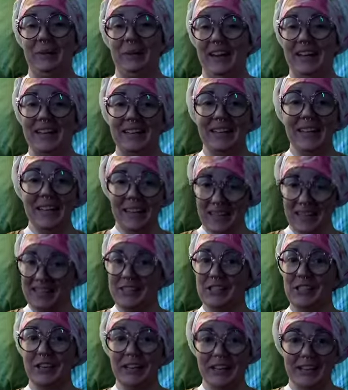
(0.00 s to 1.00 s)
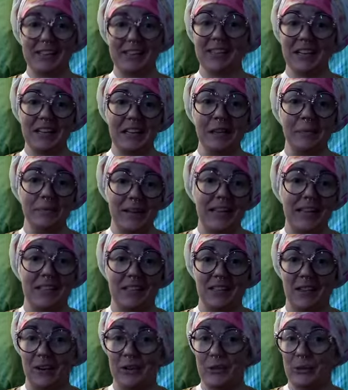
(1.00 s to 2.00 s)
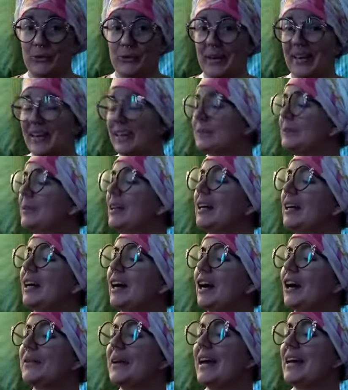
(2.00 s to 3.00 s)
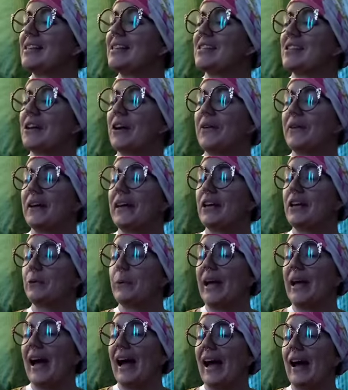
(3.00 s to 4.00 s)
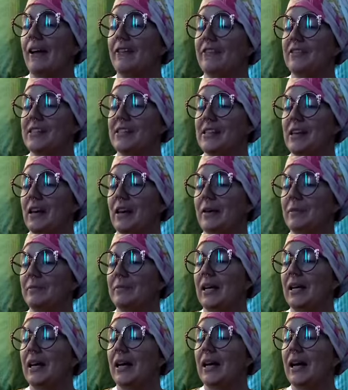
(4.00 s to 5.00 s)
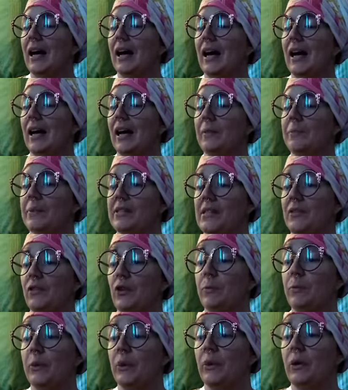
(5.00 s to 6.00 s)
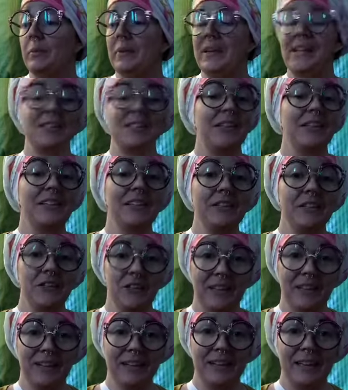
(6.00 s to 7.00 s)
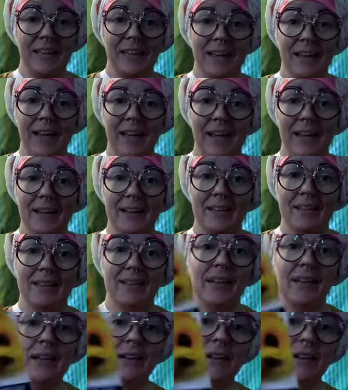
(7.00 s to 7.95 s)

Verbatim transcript: anyway. It's good. It's lucky to make it to the hose, right? Okay, so here we have some uh, Pacific Beauty mix calendula, and